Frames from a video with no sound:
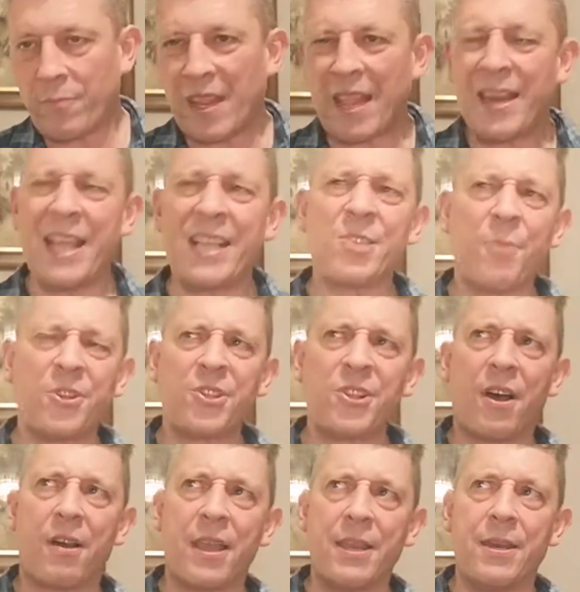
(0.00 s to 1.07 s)
Not so much
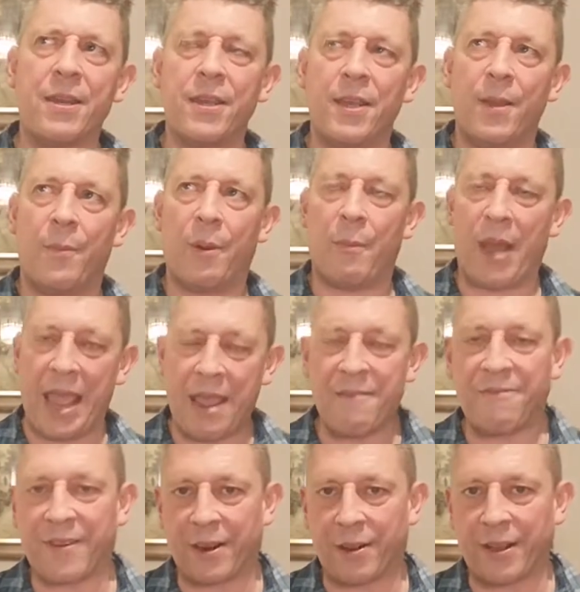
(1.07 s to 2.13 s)
that in, but my own
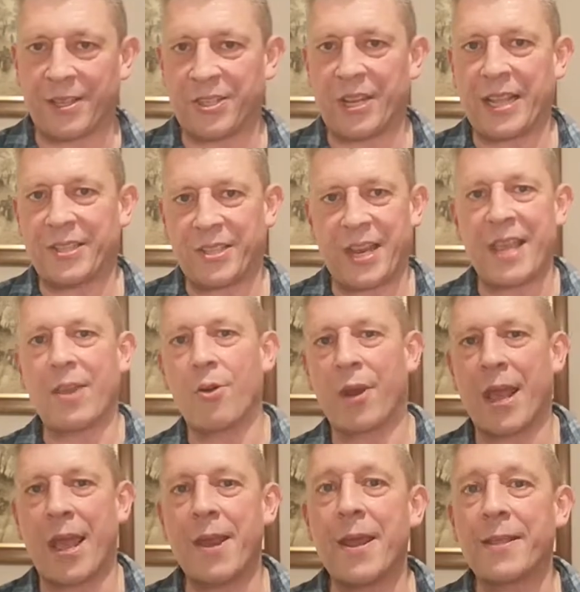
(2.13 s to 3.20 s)
fiddle, it's not got
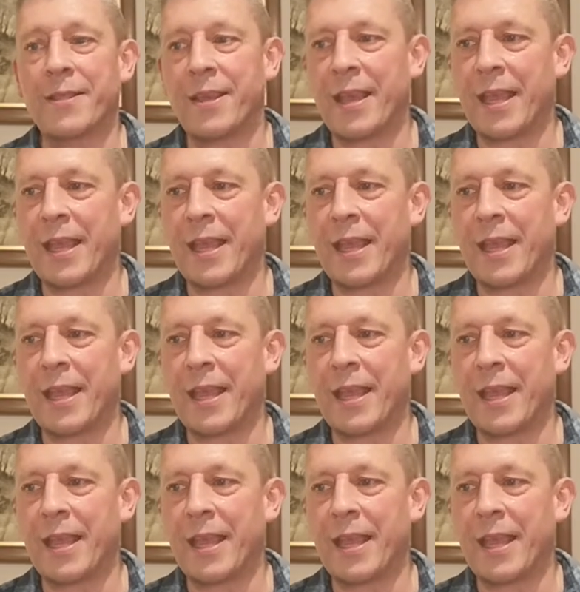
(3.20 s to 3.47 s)
it in it,